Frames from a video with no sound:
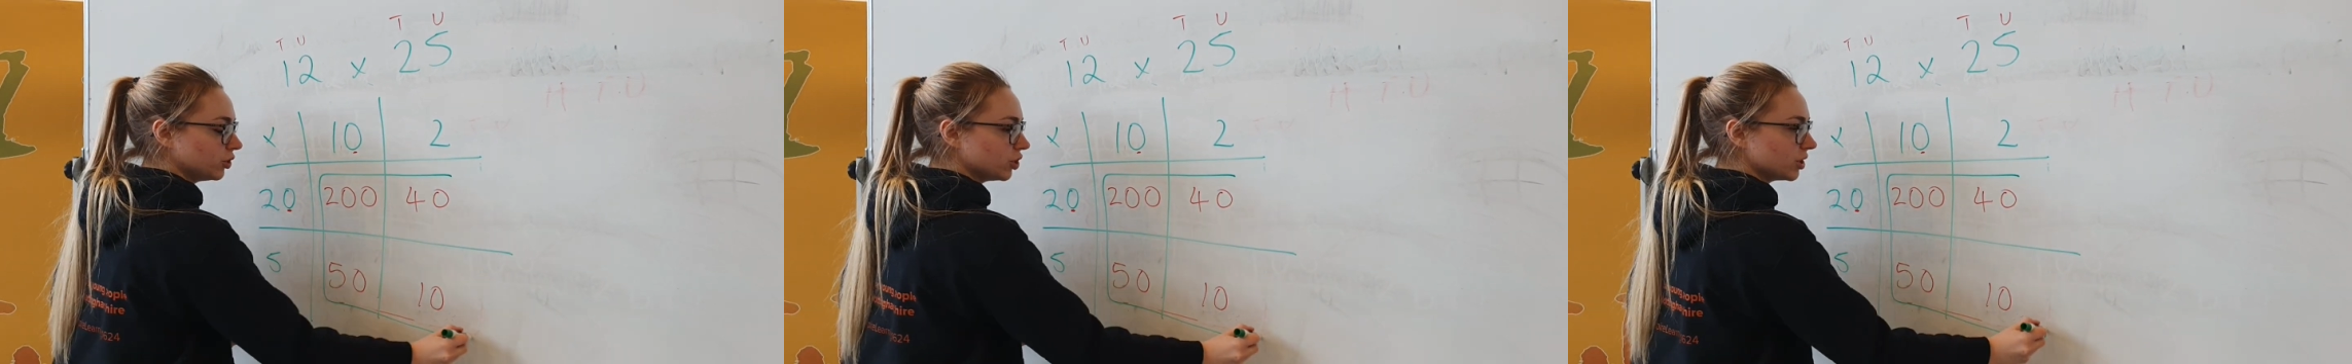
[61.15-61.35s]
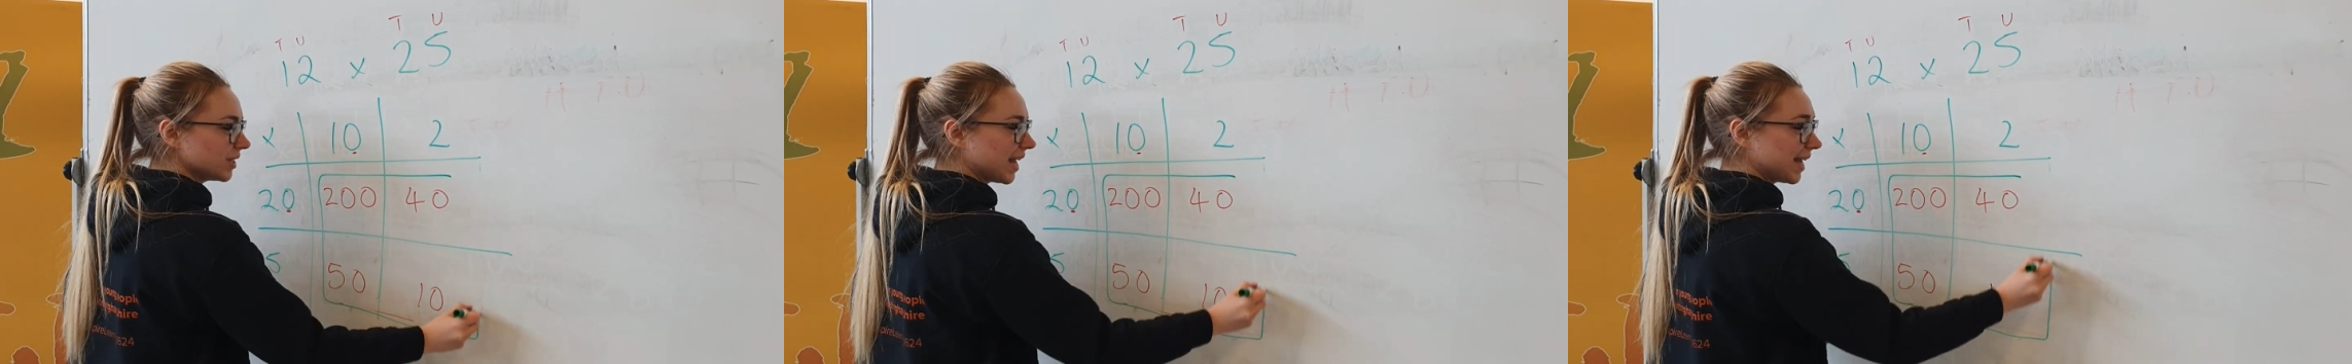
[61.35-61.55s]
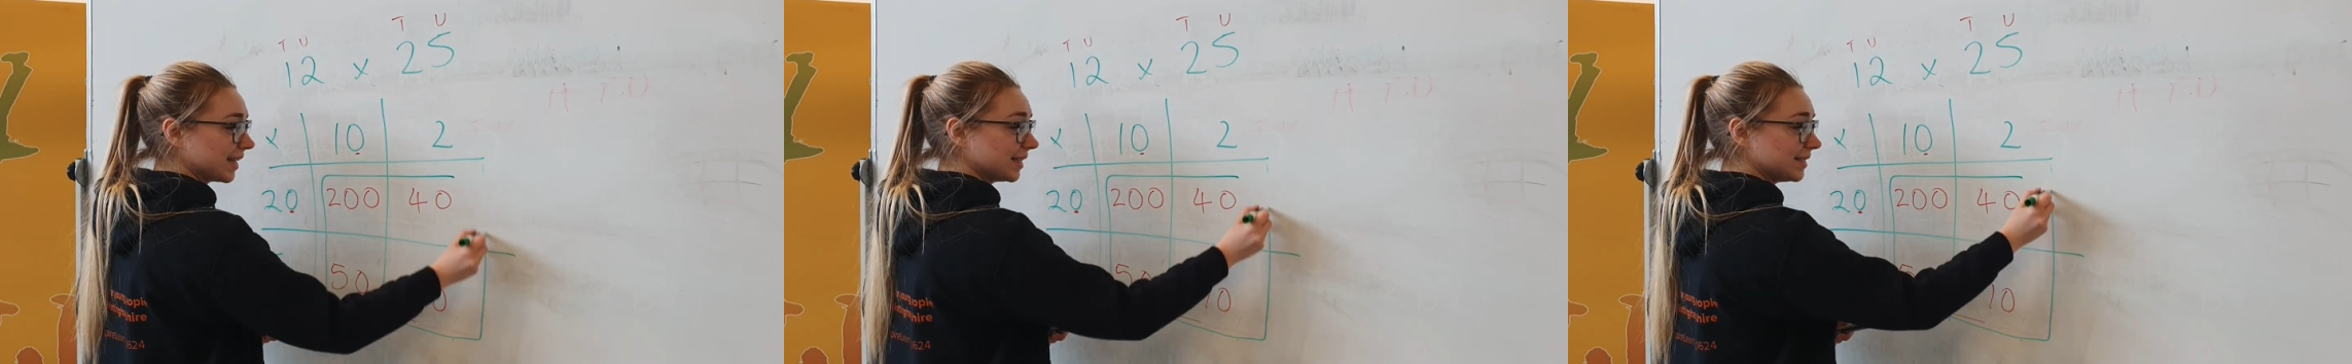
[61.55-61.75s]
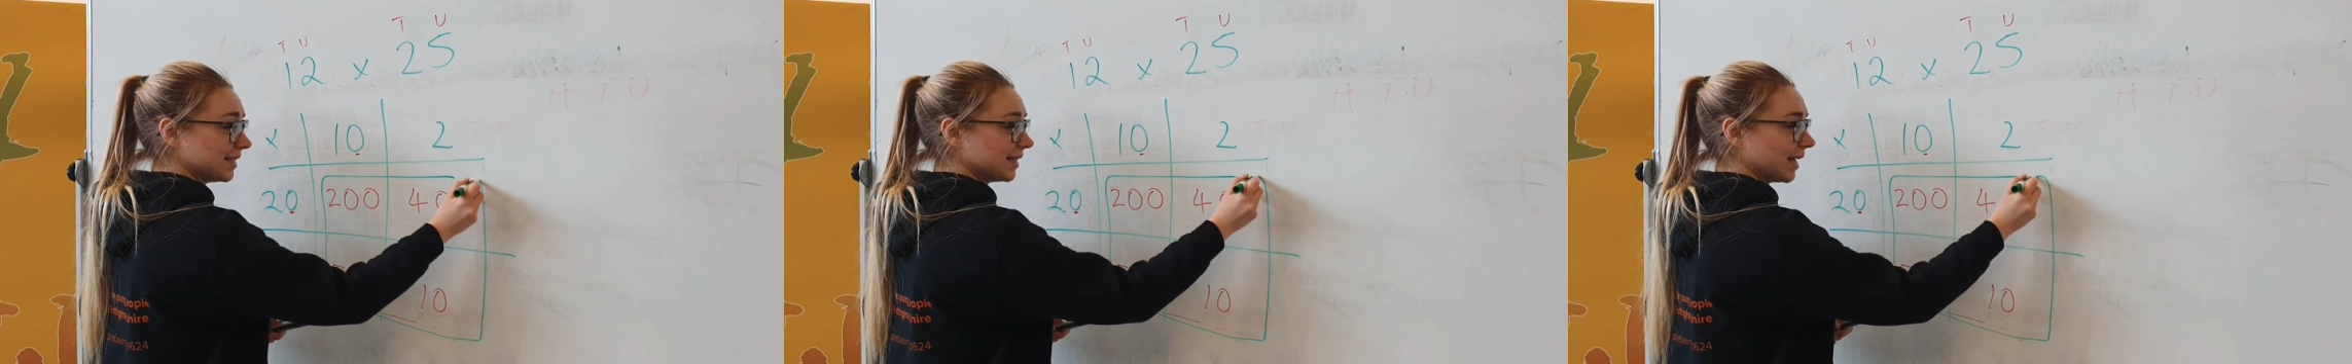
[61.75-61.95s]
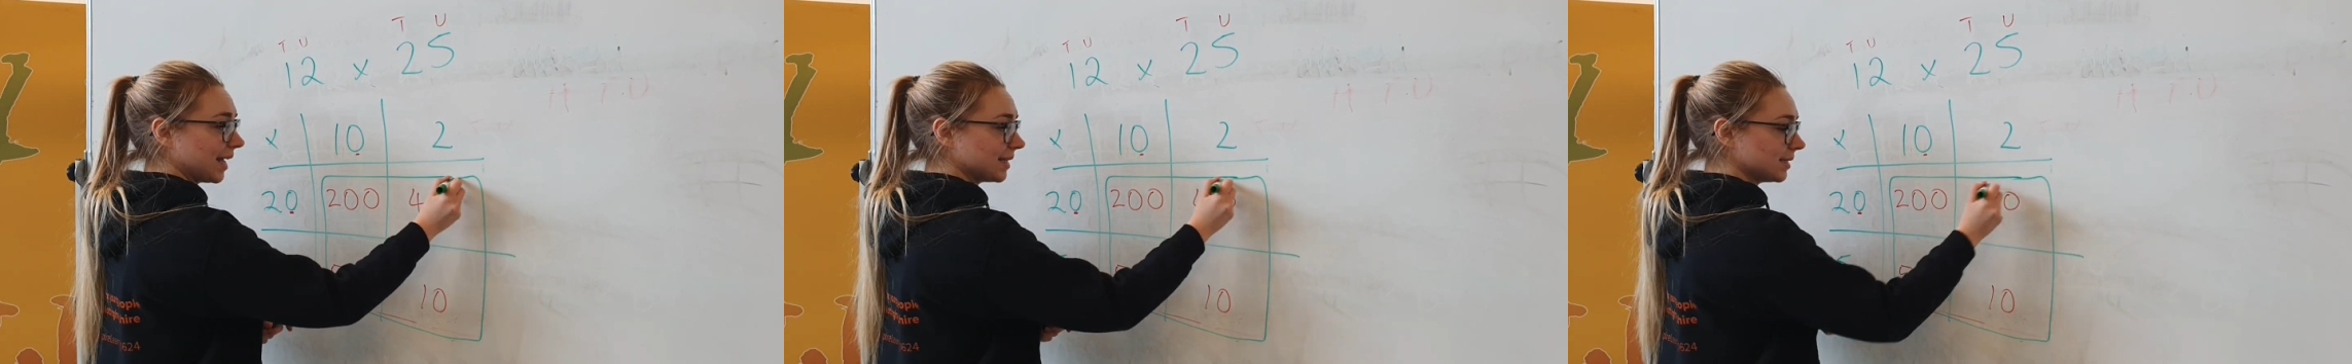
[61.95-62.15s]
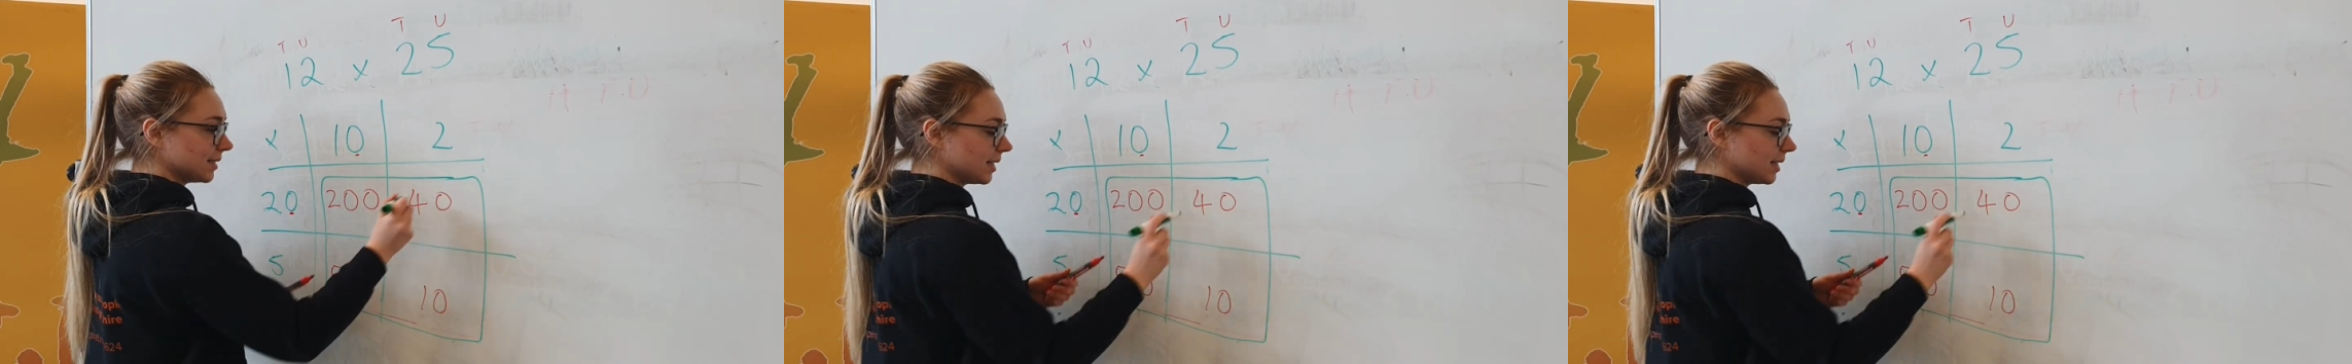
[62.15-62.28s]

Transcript: just like I did last